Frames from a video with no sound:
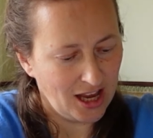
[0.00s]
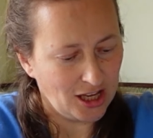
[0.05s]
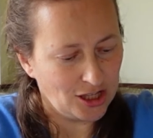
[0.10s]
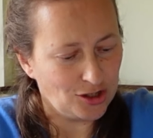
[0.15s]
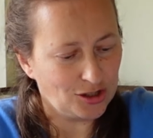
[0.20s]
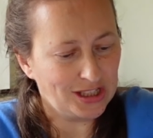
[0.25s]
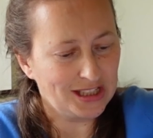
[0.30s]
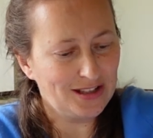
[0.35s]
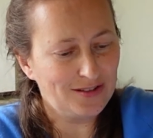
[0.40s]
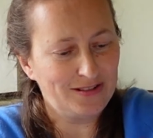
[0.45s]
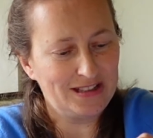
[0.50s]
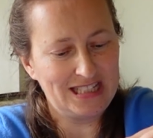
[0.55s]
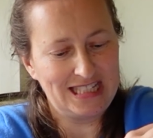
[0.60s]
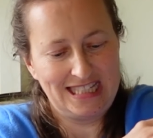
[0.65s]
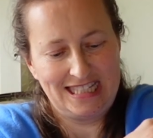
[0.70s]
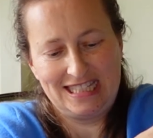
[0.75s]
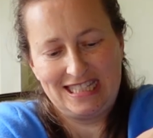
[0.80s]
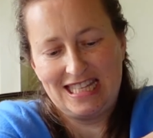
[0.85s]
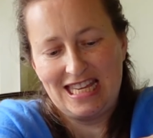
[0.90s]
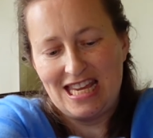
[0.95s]
You can even
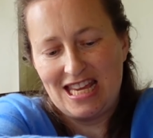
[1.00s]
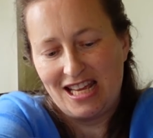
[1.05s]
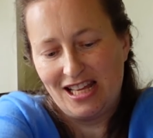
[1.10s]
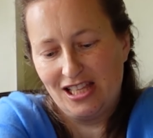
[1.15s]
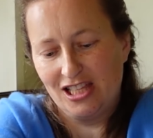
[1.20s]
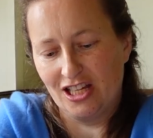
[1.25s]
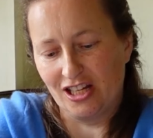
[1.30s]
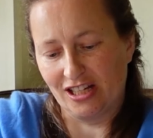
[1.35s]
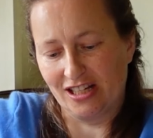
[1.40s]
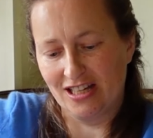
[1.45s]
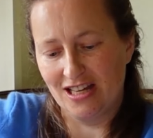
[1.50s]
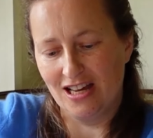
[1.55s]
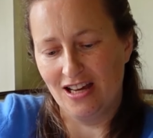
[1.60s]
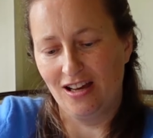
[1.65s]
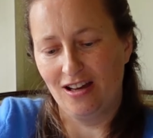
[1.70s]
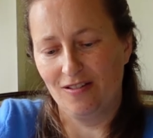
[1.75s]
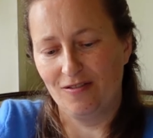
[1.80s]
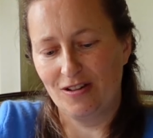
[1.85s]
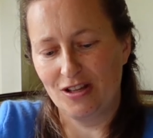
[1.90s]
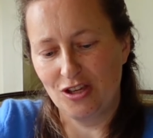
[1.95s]
see, look,
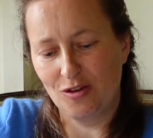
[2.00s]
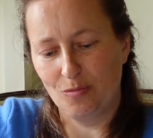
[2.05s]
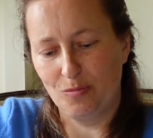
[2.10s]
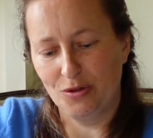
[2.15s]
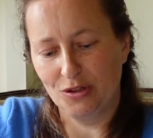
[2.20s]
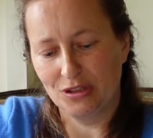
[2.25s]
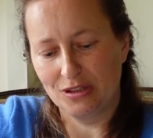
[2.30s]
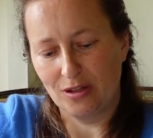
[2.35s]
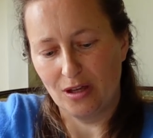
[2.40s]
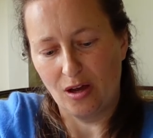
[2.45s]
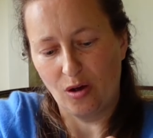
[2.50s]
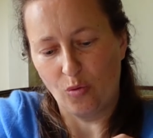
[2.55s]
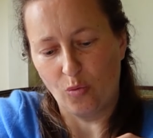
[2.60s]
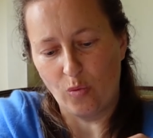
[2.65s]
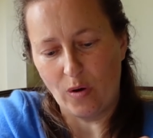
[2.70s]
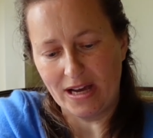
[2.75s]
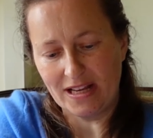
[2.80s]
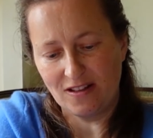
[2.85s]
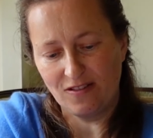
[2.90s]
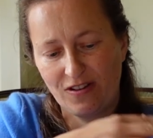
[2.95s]
when you put
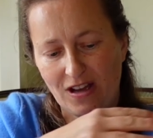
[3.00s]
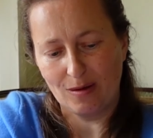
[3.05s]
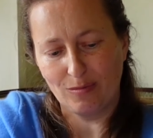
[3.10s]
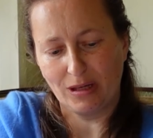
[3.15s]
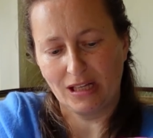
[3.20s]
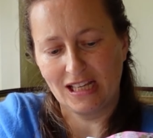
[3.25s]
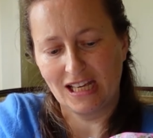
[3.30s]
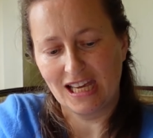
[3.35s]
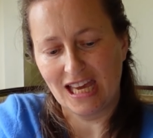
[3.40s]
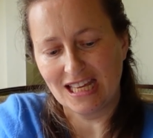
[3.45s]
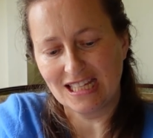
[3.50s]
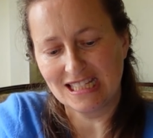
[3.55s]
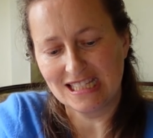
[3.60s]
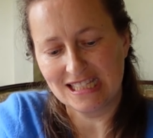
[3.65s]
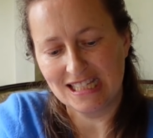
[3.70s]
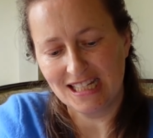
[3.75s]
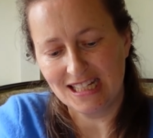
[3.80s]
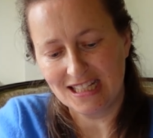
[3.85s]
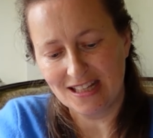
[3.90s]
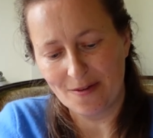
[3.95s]
white fabric
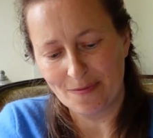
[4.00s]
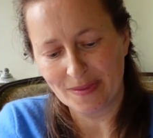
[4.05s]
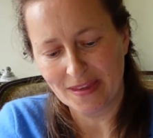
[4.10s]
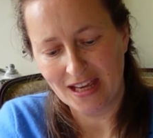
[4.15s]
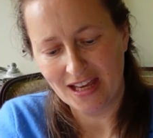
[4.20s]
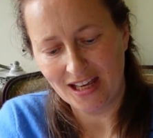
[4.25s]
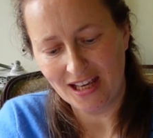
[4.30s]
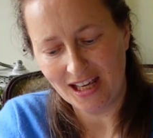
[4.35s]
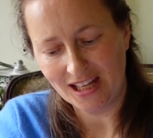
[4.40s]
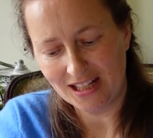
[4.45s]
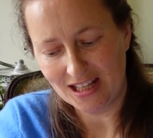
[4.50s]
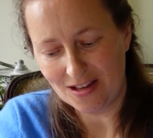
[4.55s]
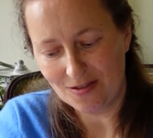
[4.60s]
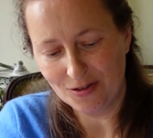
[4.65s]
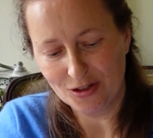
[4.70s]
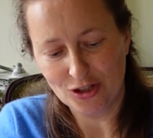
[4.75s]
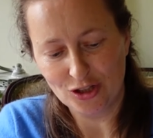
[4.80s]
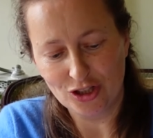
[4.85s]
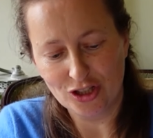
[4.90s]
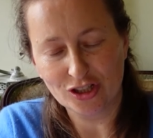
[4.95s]
against it, it
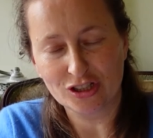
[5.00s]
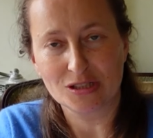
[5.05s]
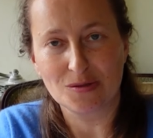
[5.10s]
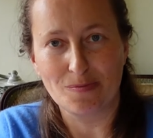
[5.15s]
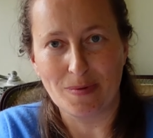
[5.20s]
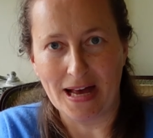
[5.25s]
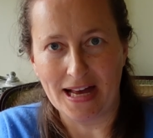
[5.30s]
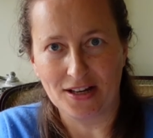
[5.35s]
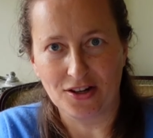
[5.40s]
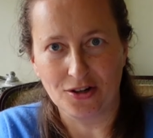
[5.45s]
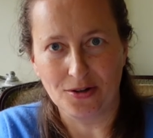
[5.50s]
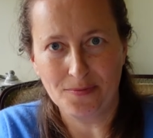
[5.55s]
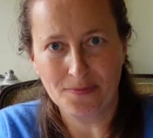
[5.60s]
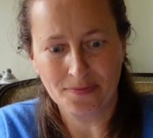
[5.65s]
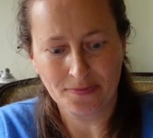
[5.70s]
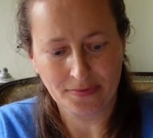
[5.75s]
even looks better.